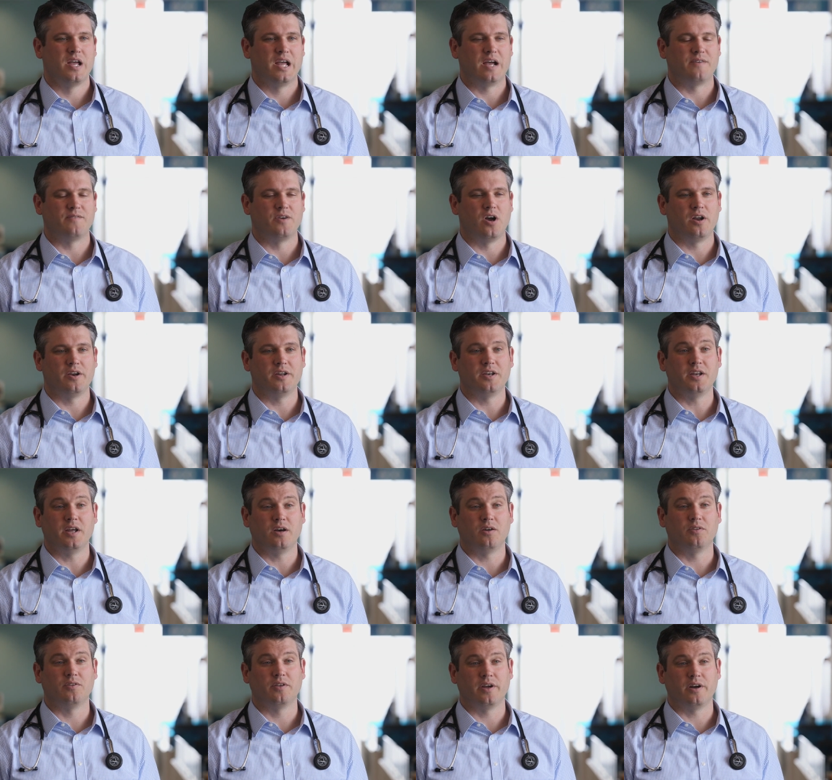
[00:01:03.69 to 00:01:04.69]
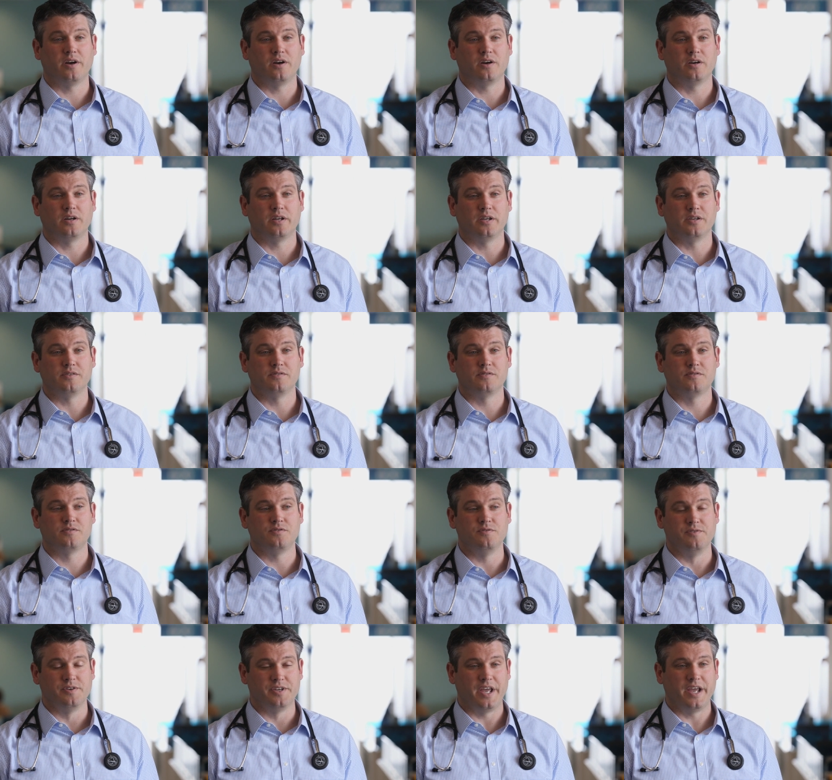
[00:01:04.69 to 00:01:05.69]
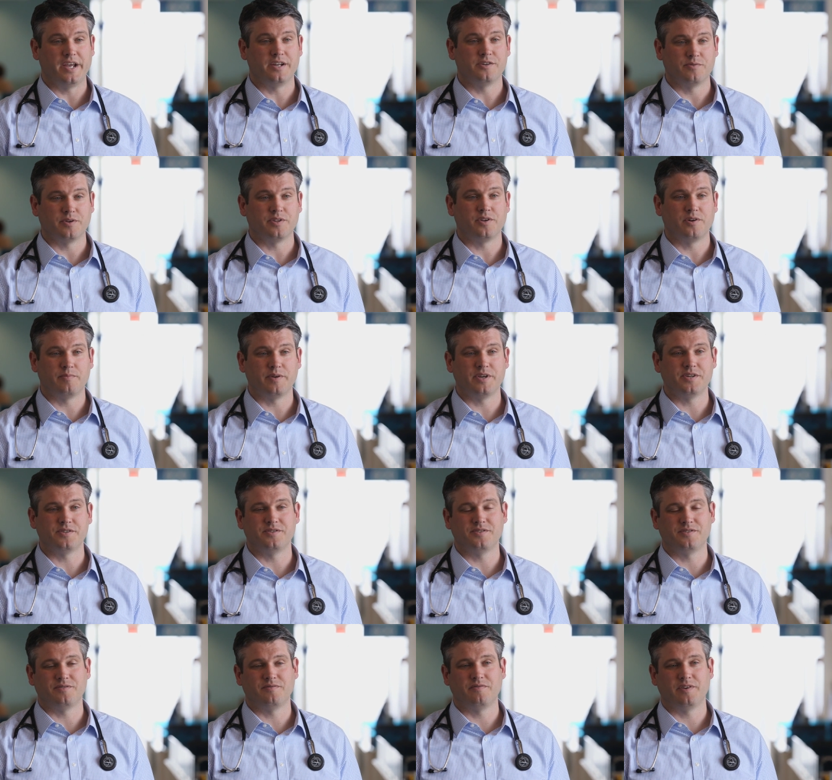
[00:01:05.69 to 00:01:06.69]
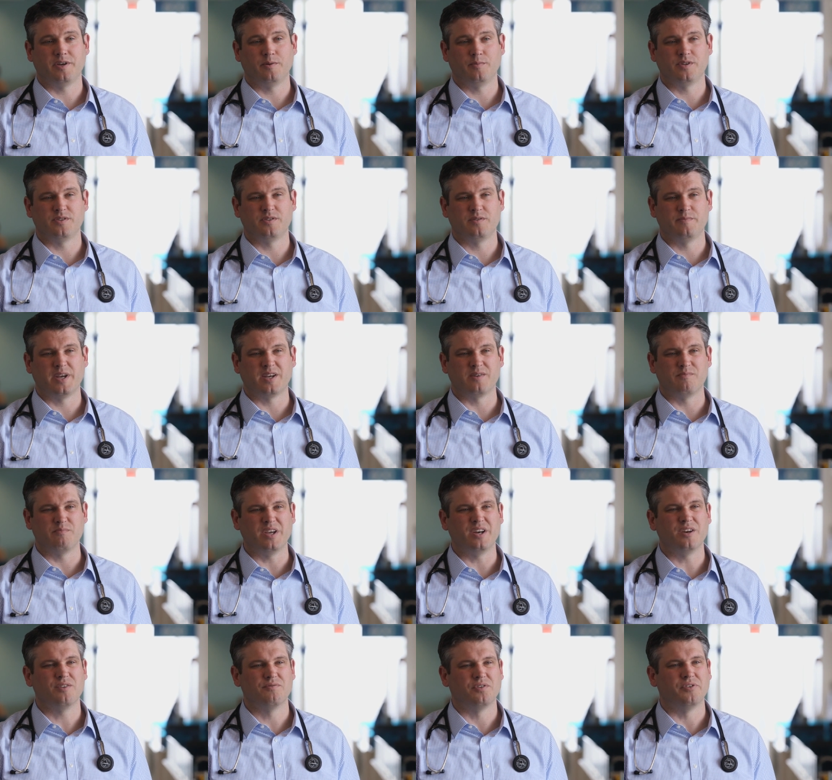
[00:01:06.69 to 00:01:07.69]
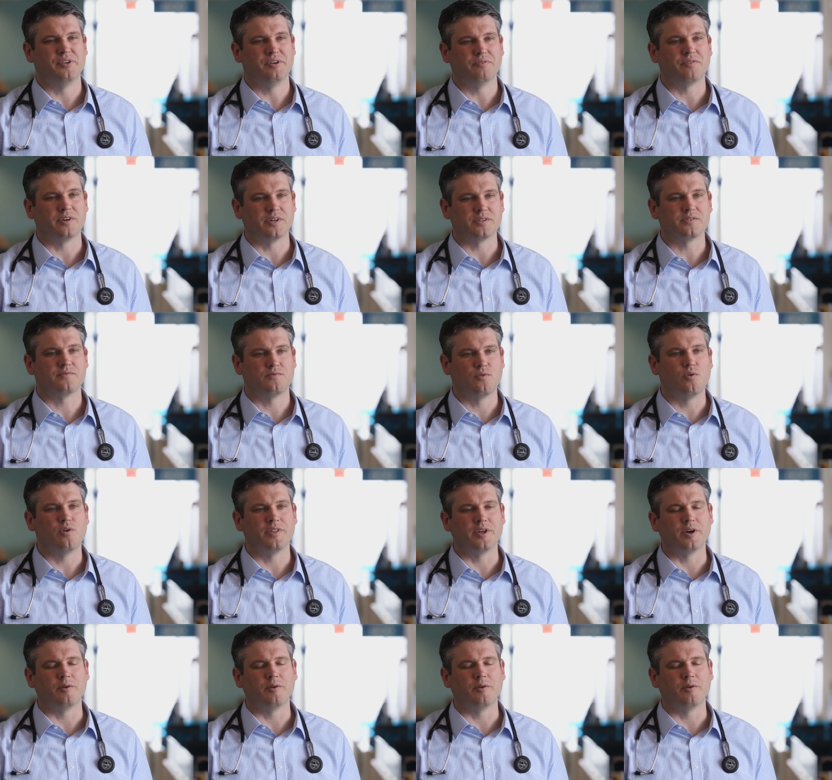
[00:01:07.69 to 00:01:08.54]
have gone into healthcare, is to engage with our patients and families, to make a meaningful difference for